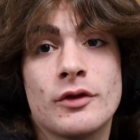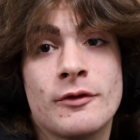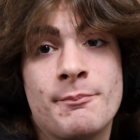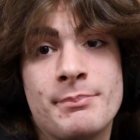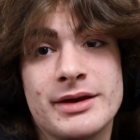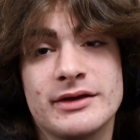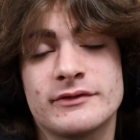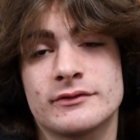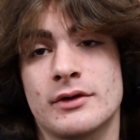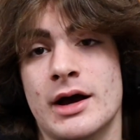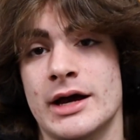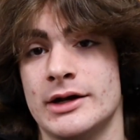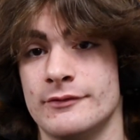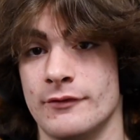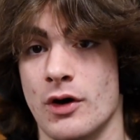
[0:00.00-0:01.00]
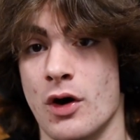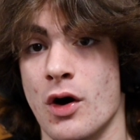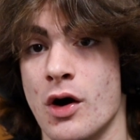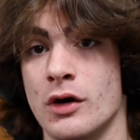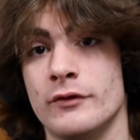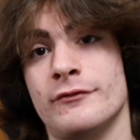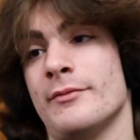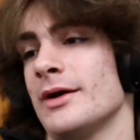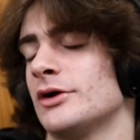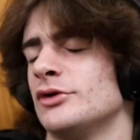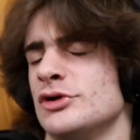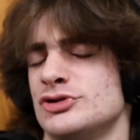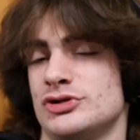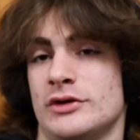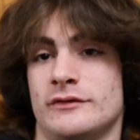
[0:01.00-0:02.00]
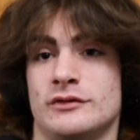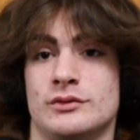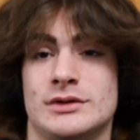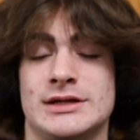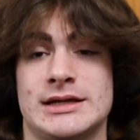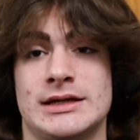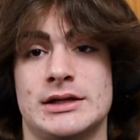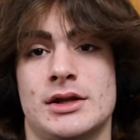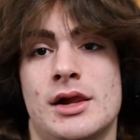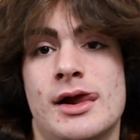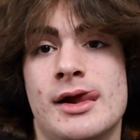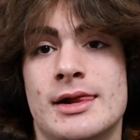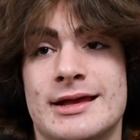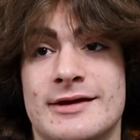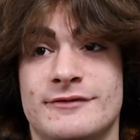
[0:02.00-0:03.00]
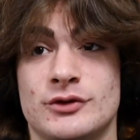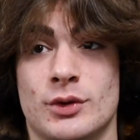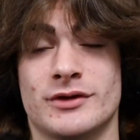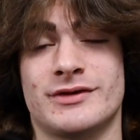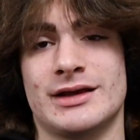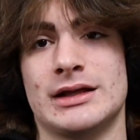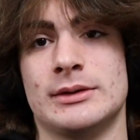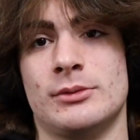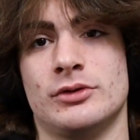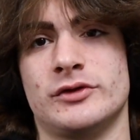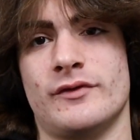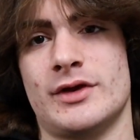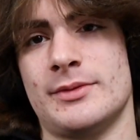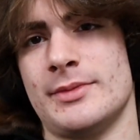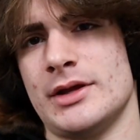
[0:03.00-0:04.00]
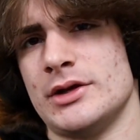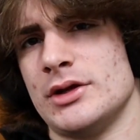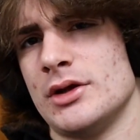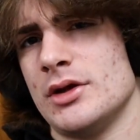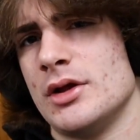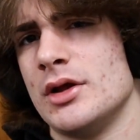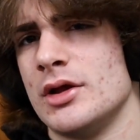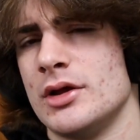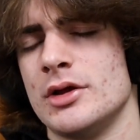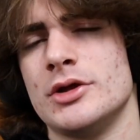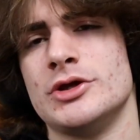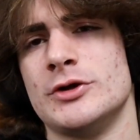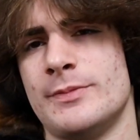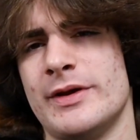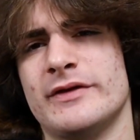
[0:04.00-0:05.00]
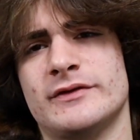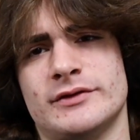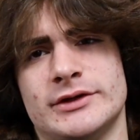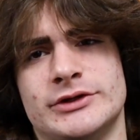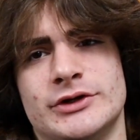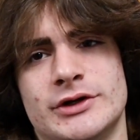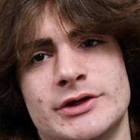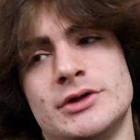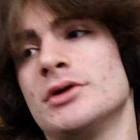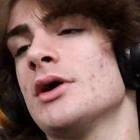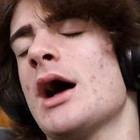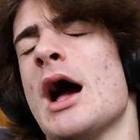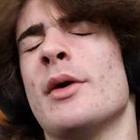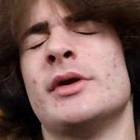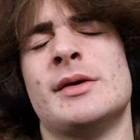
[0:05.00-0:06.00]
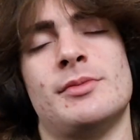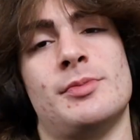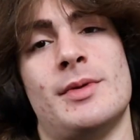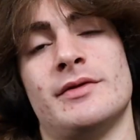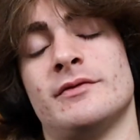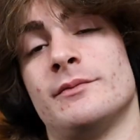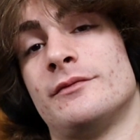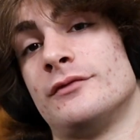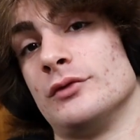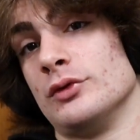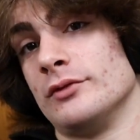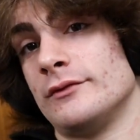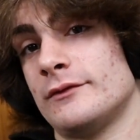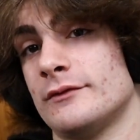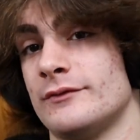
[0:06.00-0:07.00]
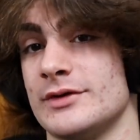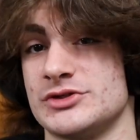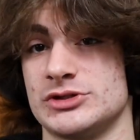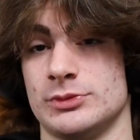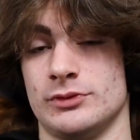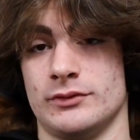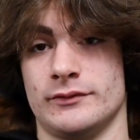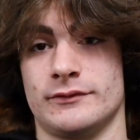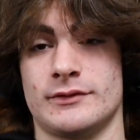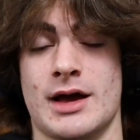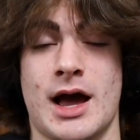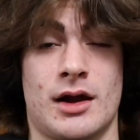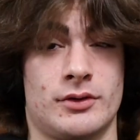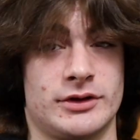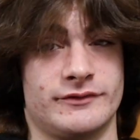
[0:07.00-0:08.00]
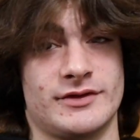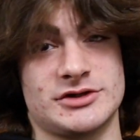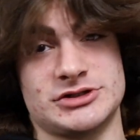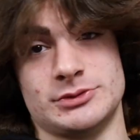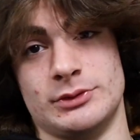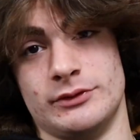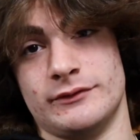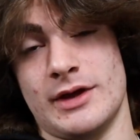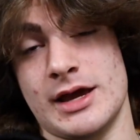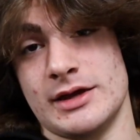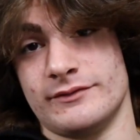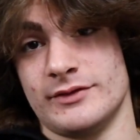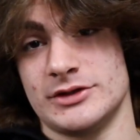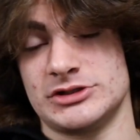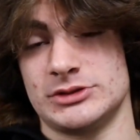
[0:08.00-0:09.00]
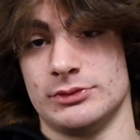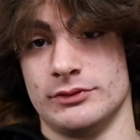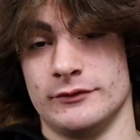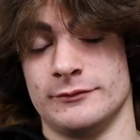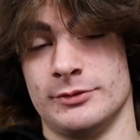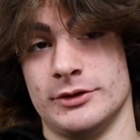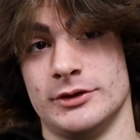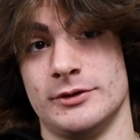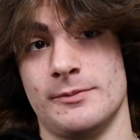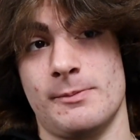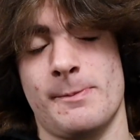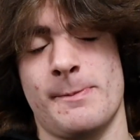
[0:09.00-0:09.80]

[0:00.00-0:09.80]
the baseline of all the micronutrients you need. If you are taking a multivitamin, you're basically good. I would implement some fruits, vegetables. I don't eat vegetables. I hate vegetables, but